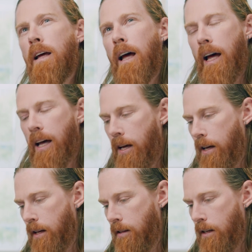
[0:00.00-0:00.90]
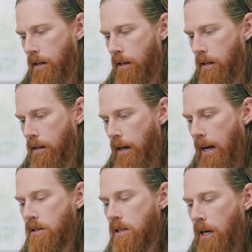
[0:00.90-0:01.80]
uh, the
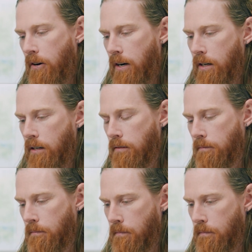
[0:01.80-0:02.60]
engineering